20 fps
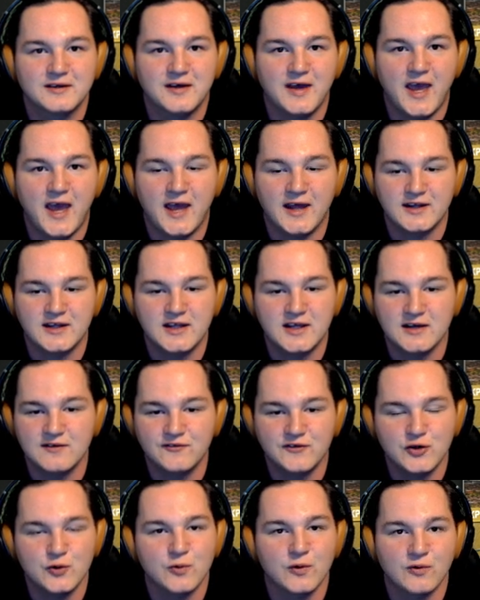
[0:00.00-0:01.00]
and give
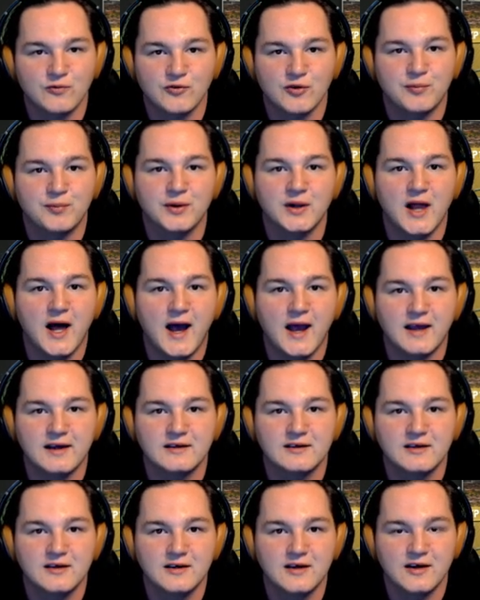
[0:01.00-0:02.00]
you a reply,
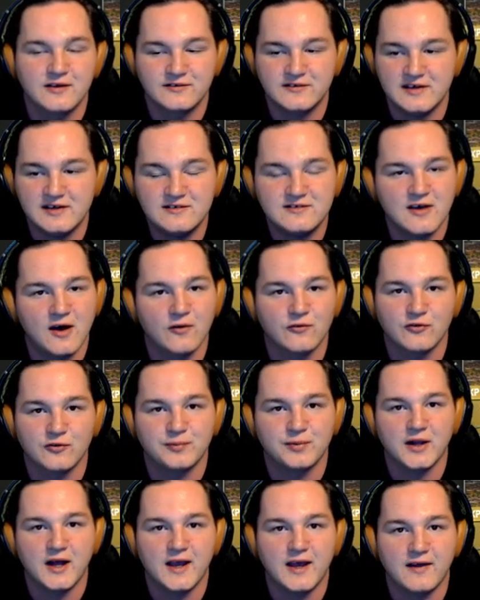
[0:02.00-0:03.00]
a detailed
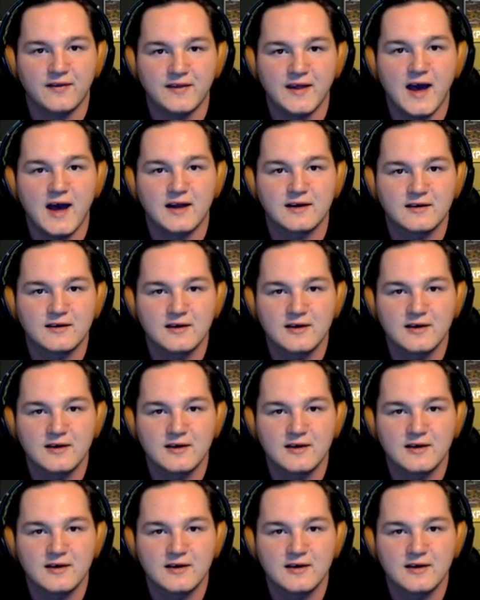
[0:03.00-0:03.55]
reply at that.